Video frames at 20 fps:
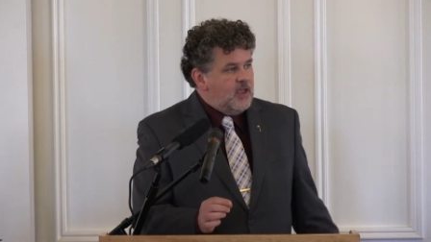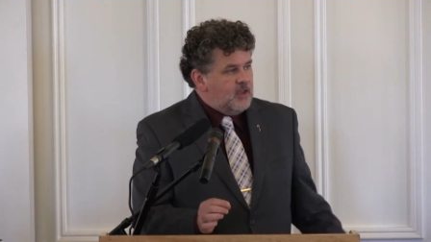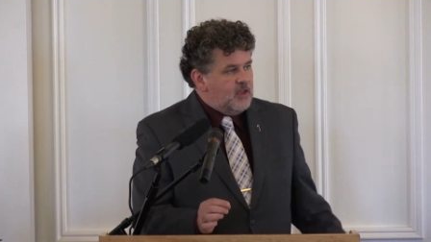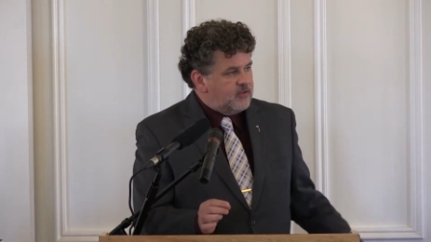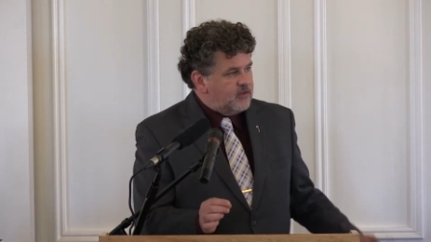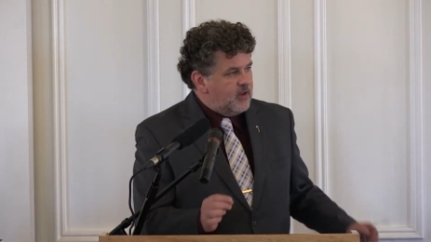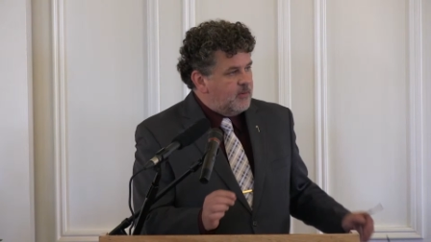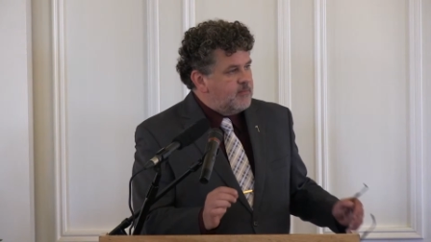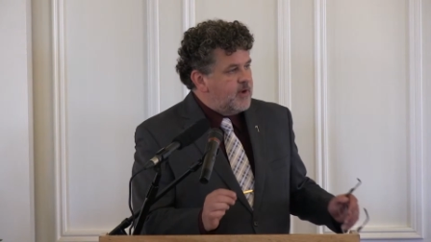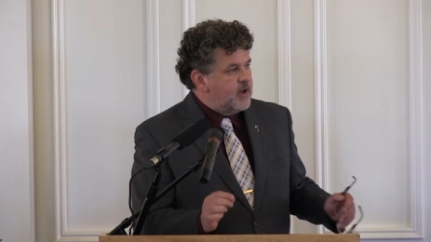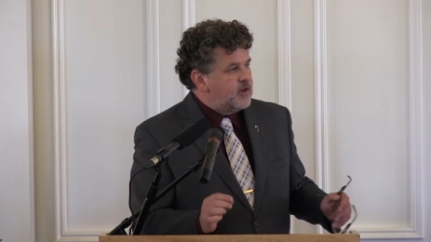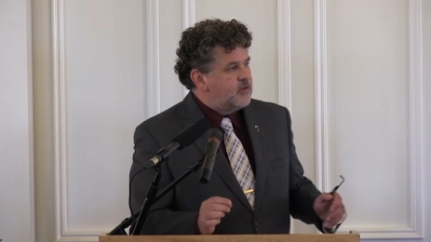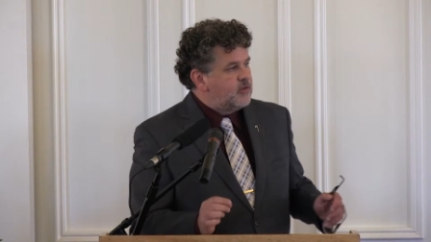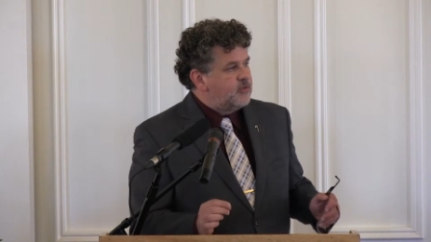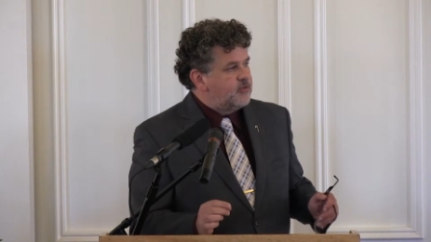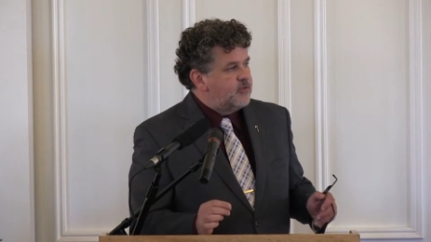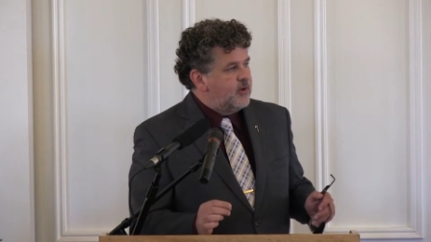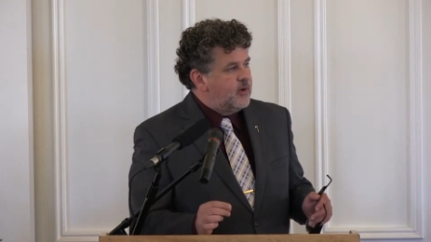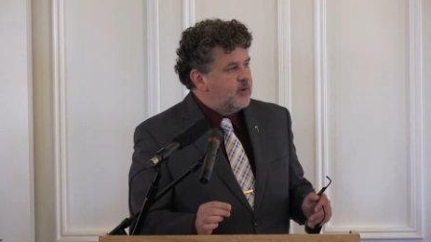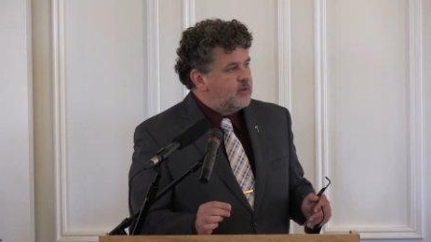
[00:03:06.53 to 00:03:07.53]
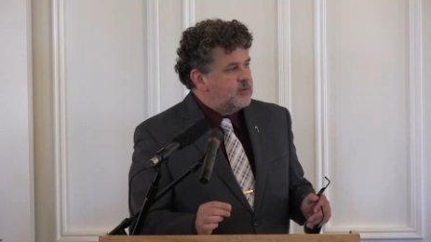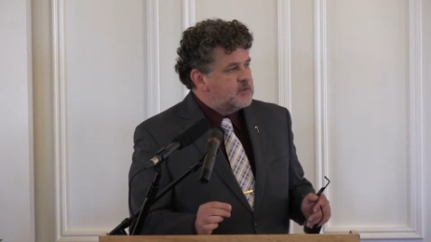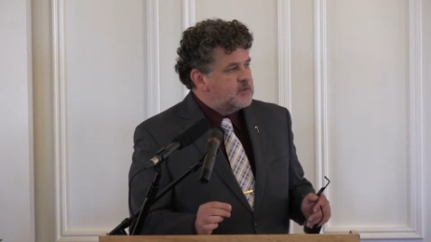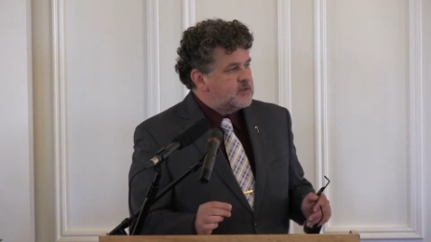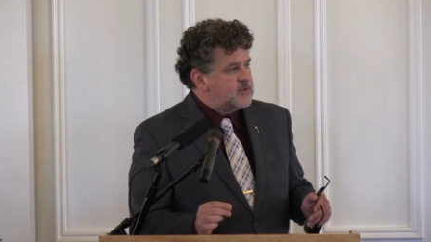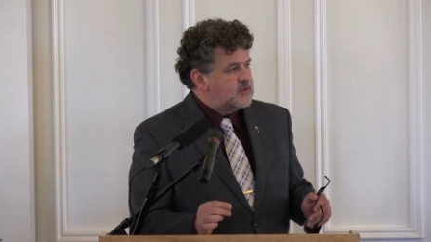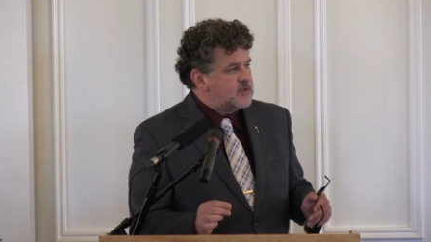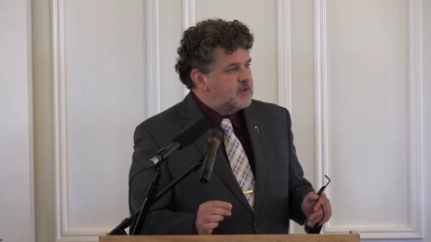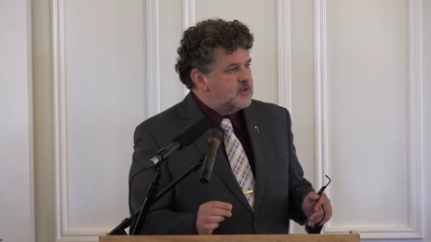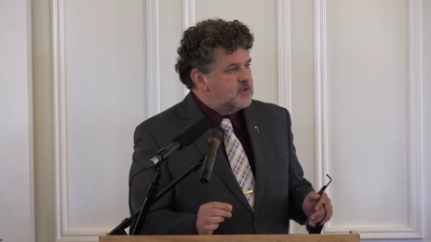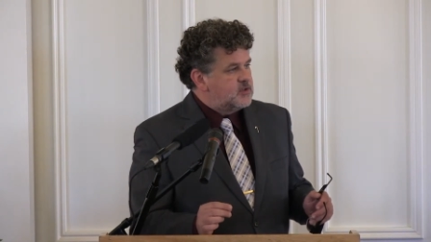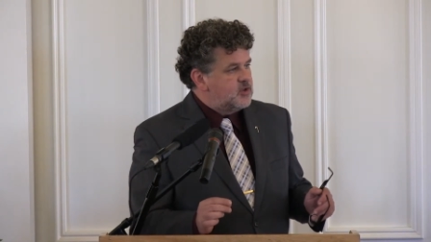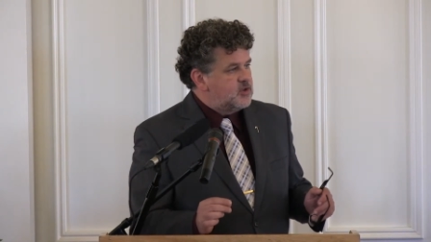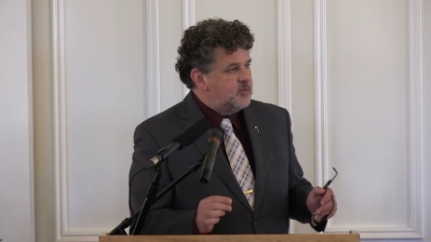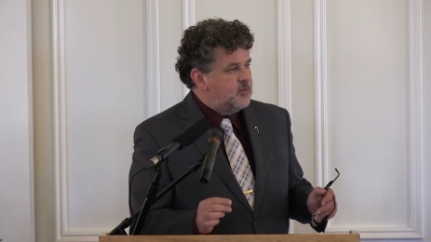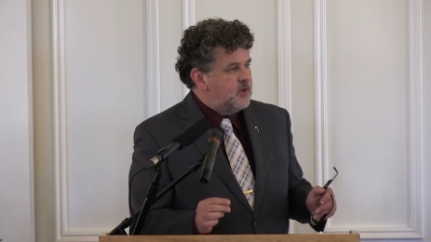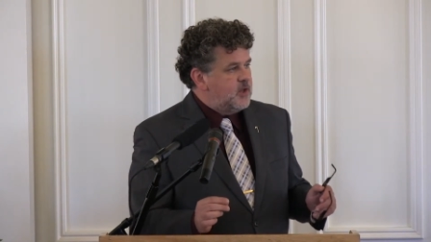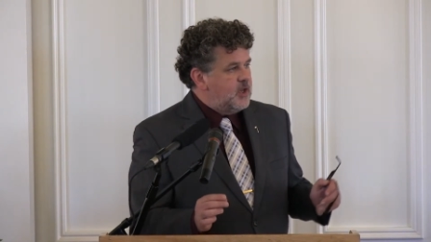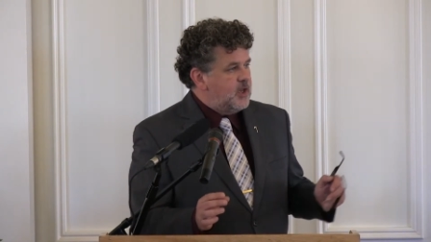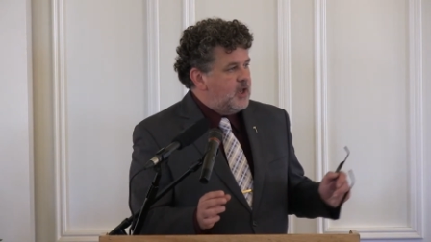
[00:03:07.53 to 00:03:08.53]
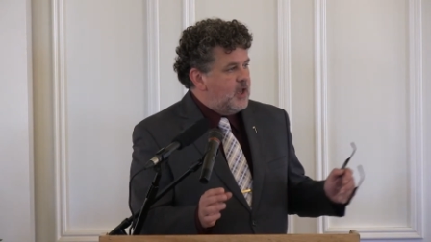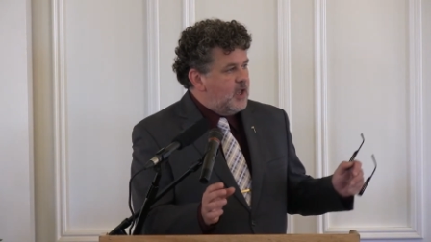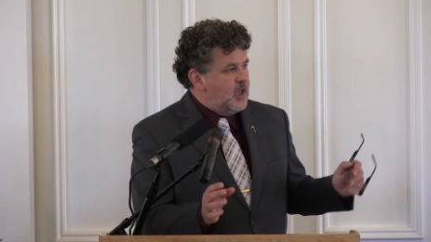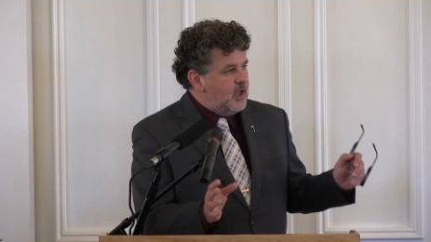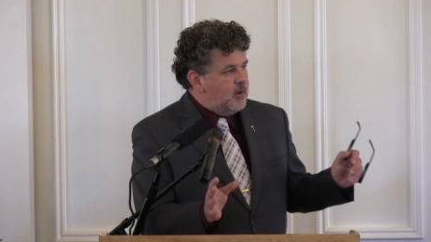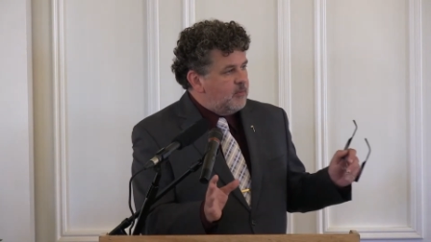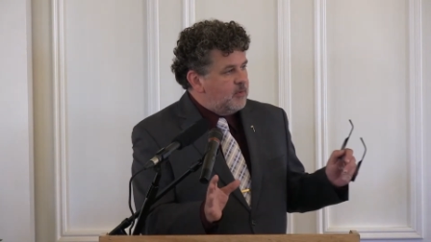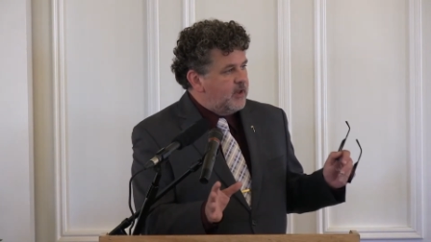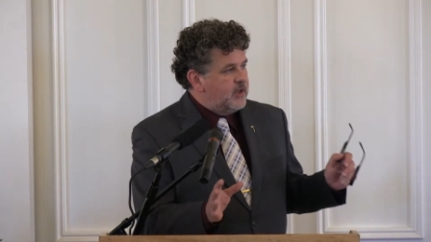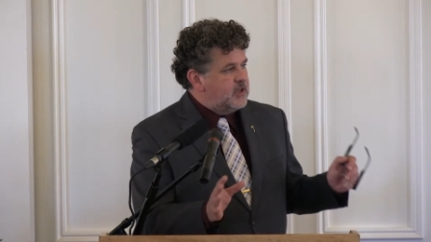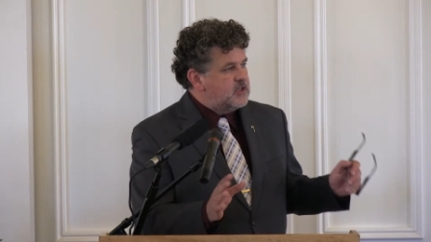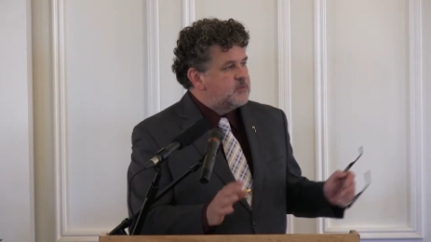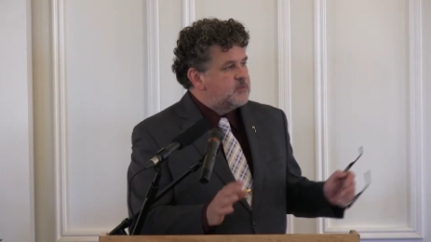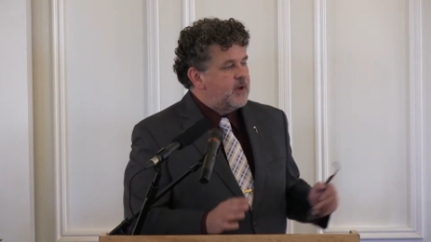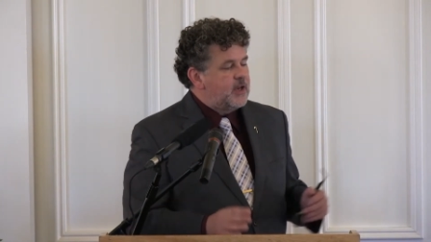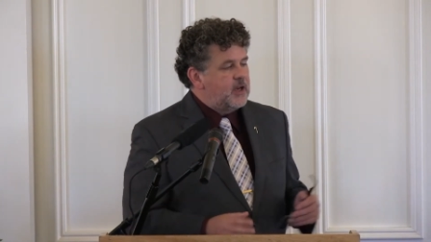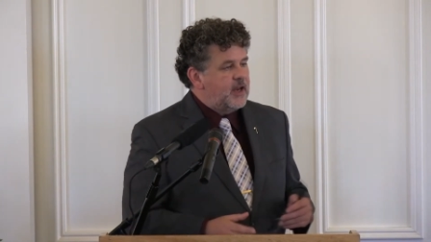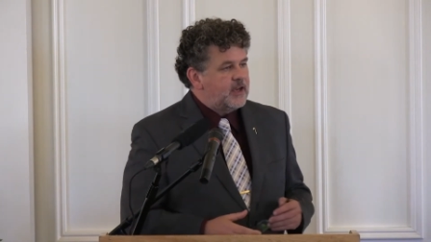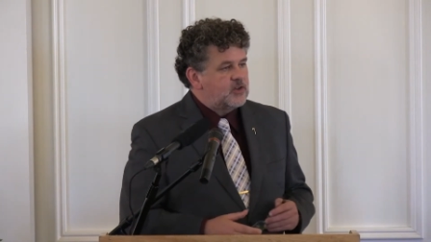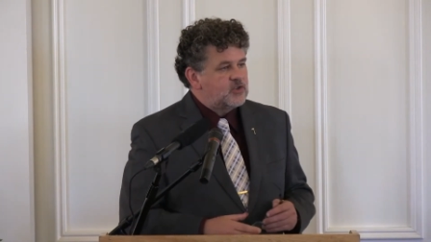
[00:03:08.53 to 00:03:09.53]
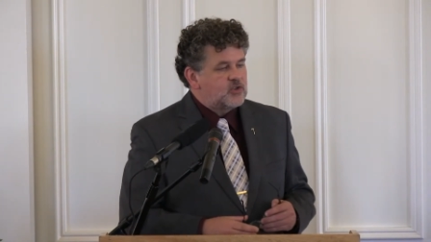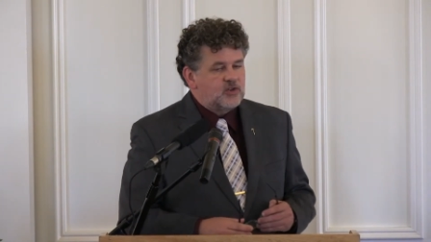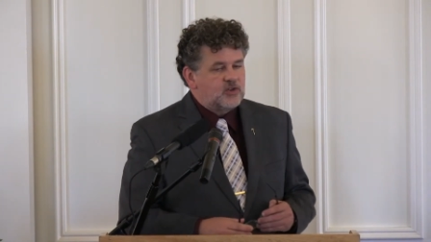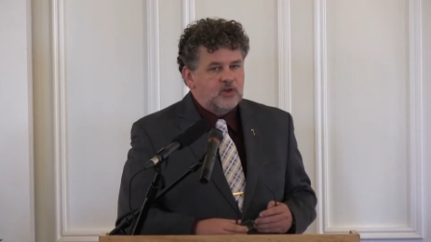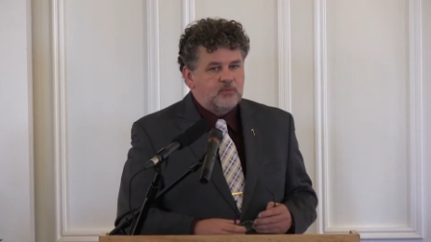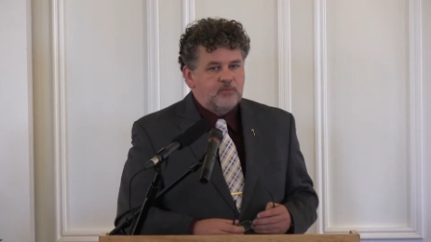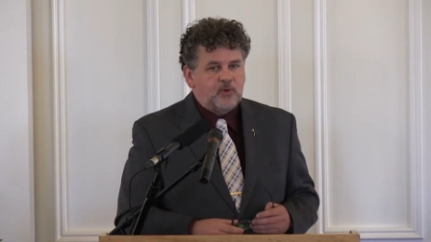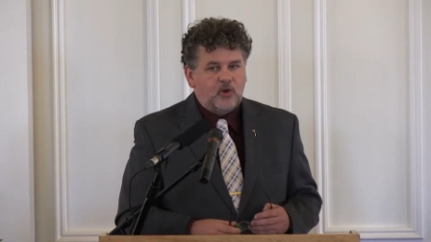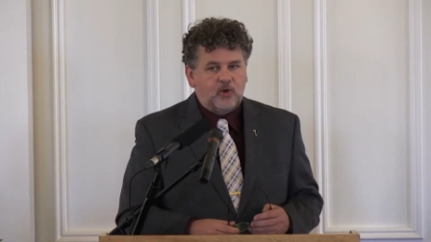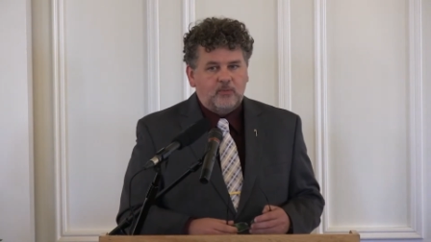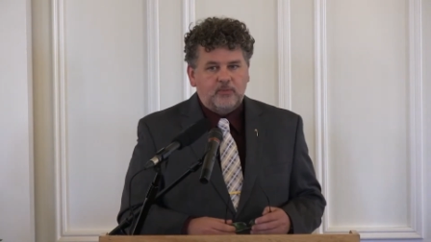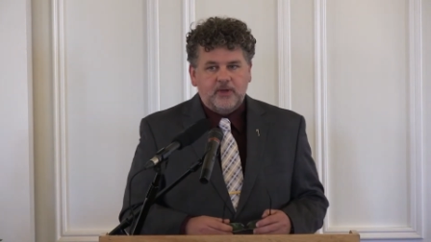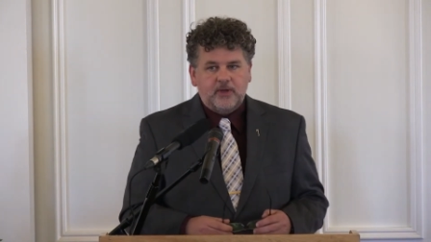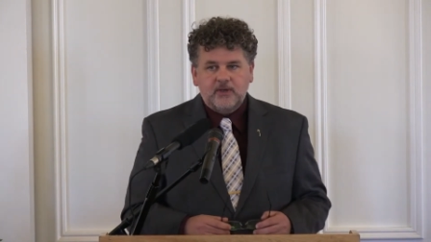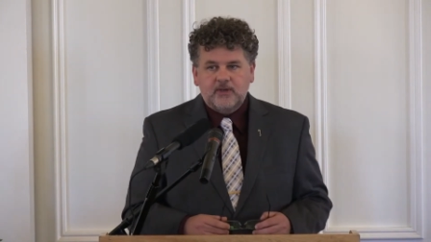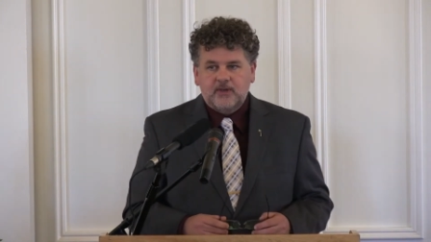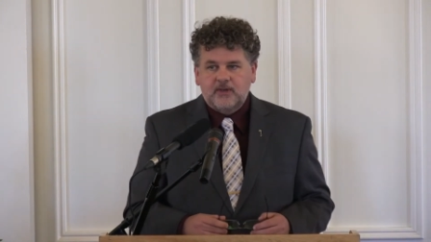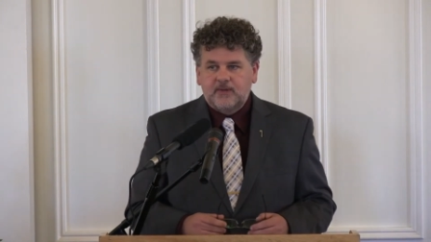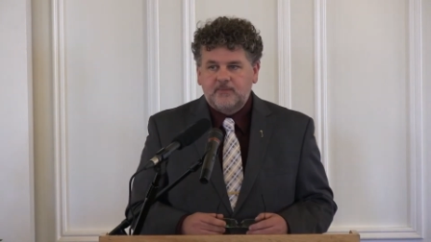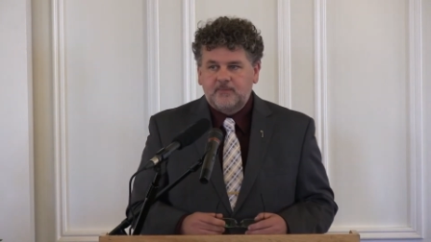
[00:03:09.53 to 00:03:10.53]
some microphones to be placed by lectern and pulpit